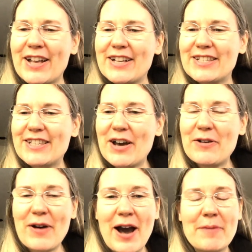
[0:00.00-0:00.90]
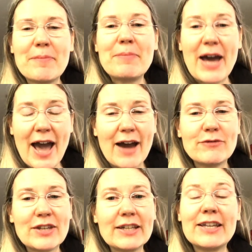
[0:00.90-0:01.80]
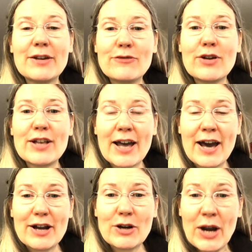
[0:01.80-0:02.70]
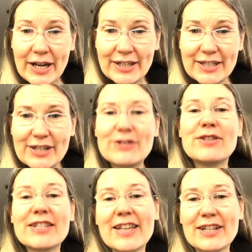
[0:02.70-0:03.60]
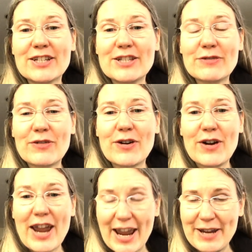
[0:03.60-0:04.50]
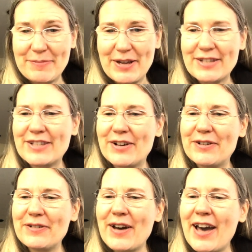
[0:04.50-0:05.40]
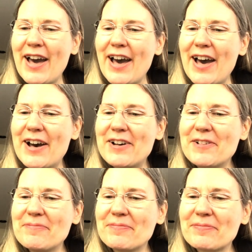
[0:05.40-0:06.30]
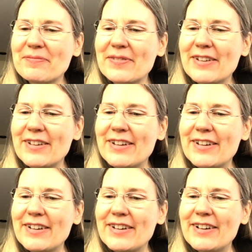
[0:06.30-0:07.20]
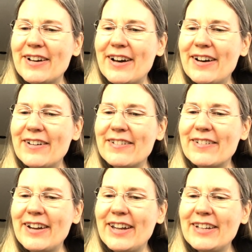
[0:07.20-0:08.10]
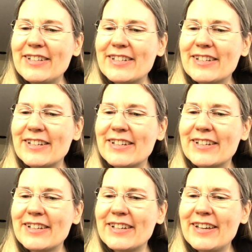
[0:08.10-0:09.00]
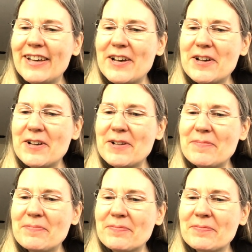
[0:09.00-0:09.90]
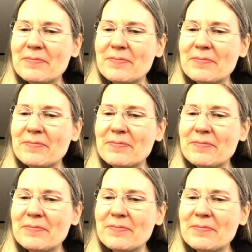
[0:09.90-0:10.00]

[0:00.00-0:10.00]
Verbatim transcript: So, um, but I have to give uh, credit to the sketches for Amy. So, um, all right. Um,